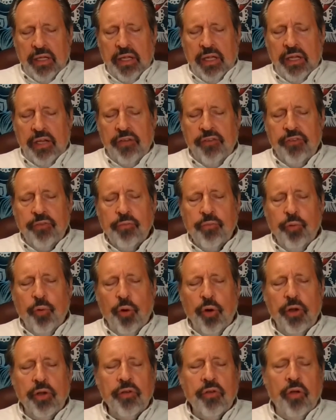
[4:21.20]
It is
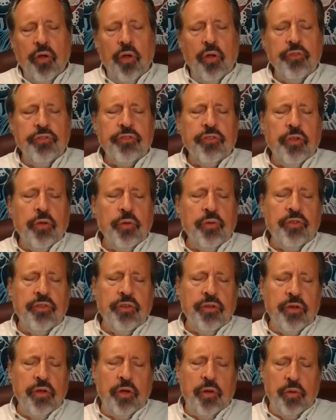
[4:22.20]
important also
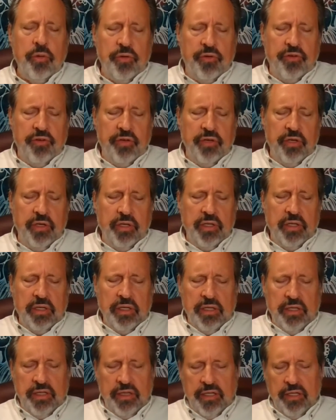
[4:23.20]
to note
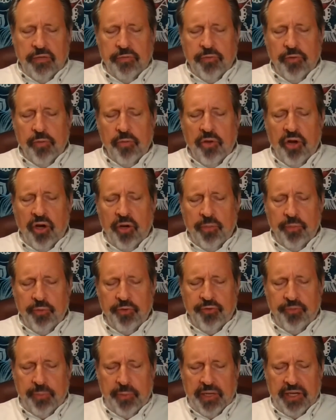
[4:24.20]
that from our
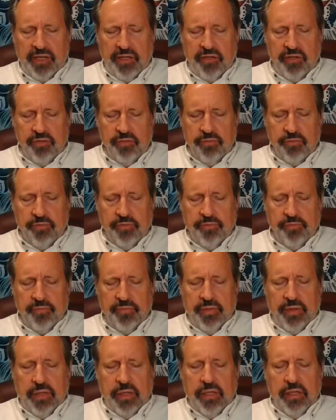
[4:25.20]
perspective,
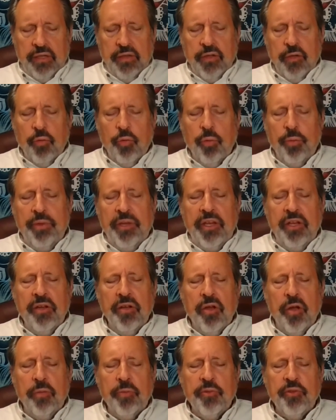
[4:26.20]
there will be an
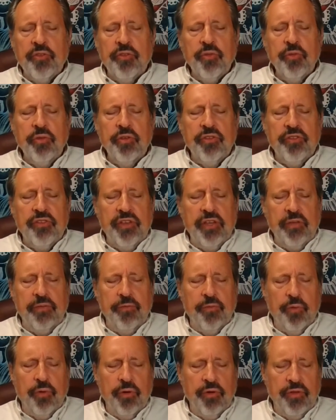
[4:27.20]
opportunity
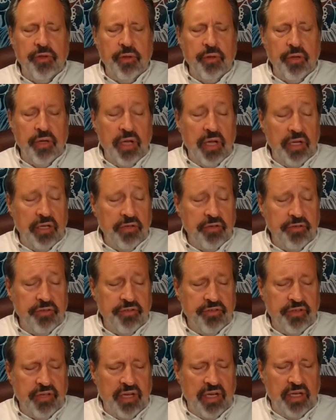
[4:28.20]
for the United
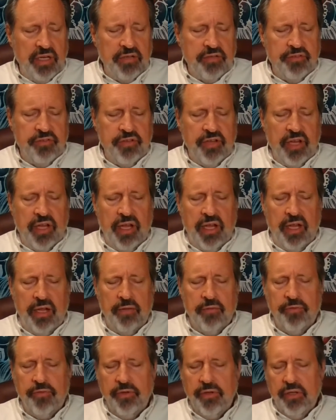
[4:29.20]
States to
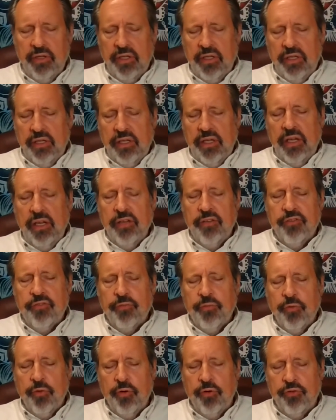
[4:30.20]
have its
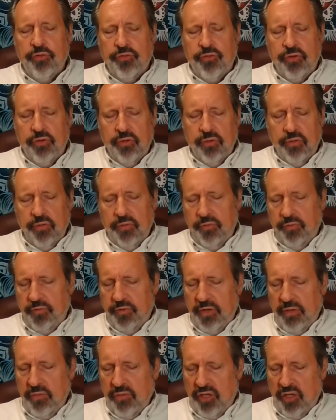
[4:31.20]
first
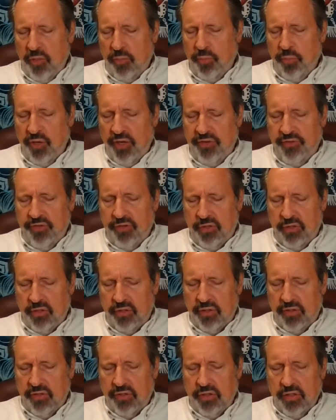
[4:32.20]
female
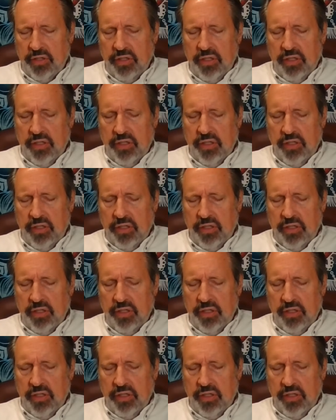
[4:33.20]
president.